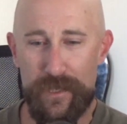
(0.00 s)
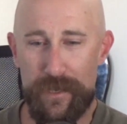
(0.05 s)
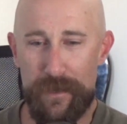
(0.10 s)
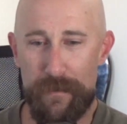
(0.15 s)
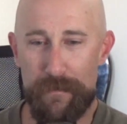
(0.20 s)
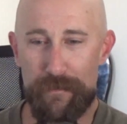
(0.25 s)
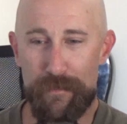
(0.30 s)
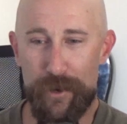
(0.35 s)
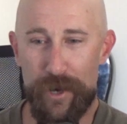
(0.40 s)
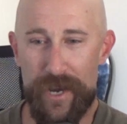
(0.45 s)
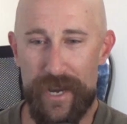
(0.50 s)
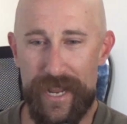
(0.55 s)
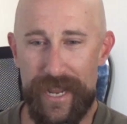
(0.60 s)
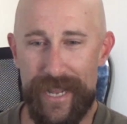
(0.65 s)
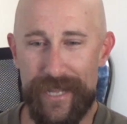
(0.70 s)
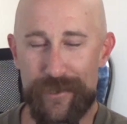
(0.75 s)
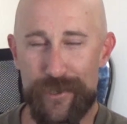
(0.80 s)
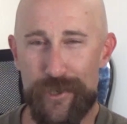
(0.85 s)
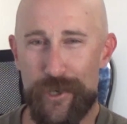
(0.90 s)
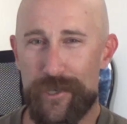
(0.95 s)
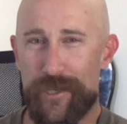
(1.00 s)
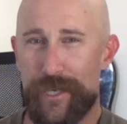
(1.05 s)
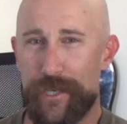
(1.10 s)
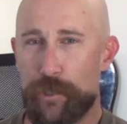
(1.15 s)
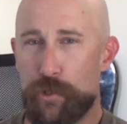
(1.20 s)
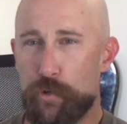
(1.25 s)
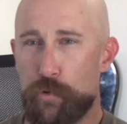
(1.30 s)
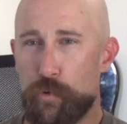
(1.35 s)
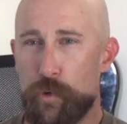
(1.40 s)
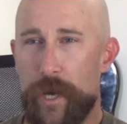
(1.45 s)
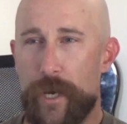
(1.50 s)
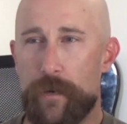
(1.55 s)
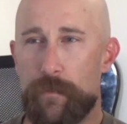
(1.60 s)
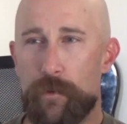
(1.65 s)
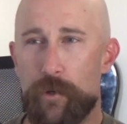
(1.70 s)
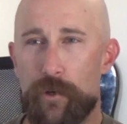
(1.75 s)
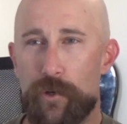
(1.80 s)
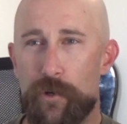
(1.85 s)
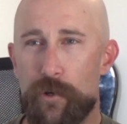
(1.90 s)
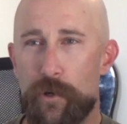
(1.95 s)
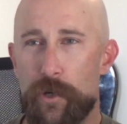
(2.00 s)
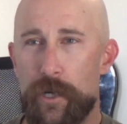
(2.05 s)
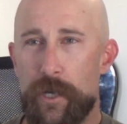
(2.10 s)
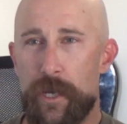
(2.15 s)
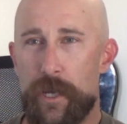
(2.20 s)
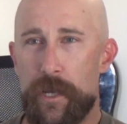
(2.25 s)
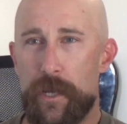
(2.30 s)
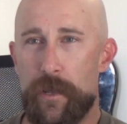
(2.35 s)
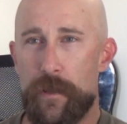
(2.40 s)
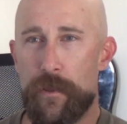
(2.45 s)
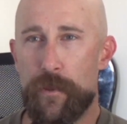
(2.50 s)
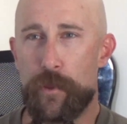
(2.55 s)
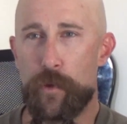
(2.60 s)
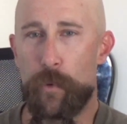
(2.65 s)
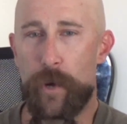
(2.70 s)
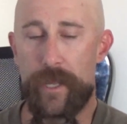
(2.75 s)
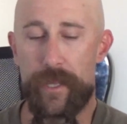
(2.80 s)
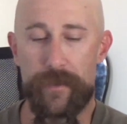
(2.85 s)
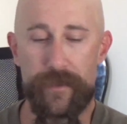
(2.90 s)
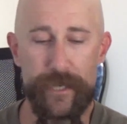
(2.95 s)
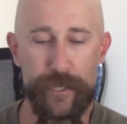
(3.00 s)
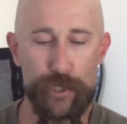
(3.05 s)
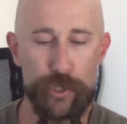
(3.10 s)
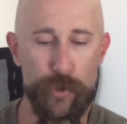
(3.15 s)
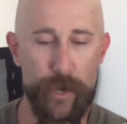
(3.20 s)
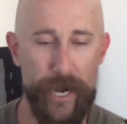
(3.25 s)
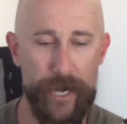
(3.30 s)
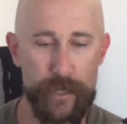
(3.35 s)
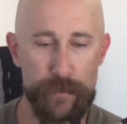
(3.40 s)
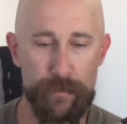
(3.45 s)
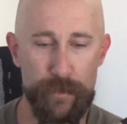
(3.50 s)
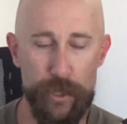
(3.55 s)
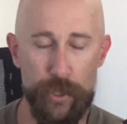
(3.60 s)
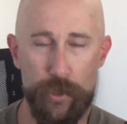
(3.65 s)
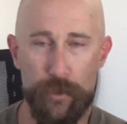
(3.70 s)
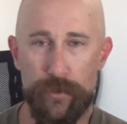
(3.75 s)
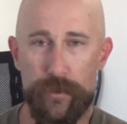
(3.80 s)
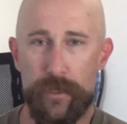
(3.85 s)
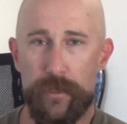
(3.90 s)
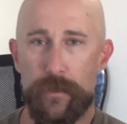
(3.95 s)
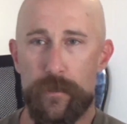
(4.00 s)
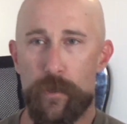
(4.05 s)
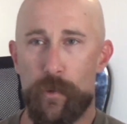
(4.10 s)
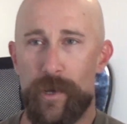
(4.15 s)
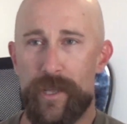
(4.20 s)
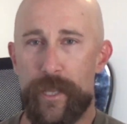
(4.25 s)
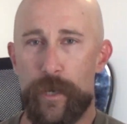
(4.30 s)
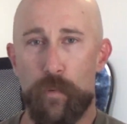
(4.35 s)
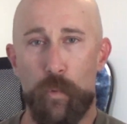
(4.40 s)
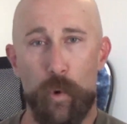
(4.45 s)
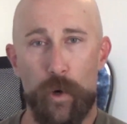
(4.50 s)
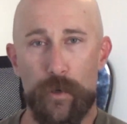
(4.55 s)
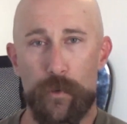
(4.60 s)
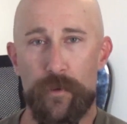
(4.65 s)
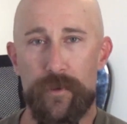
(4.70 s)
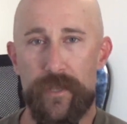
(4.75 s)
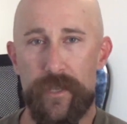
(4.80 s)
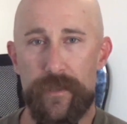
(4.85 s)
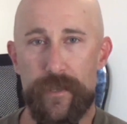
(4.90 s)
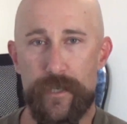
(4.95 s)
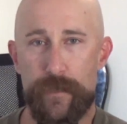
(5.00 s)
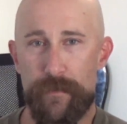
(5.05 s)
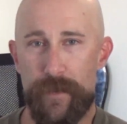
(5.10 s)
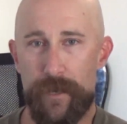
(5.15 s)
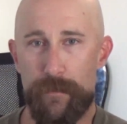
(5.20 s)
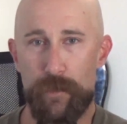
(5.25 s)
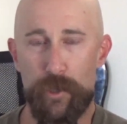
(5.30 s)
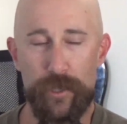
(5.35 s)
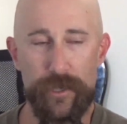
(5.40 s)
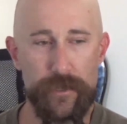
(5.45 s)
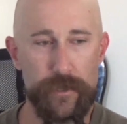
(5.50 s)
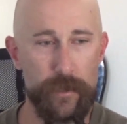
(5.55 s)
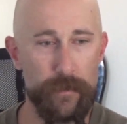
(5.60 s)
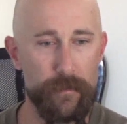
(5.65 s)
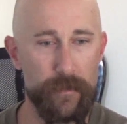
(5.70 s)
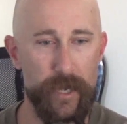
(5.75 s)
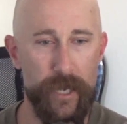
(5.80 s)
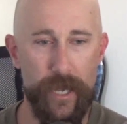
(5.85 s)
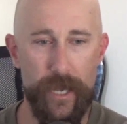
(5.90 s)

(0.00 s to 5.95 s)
But it's just incredible the way that these tracks build, the way they work within this minimalism,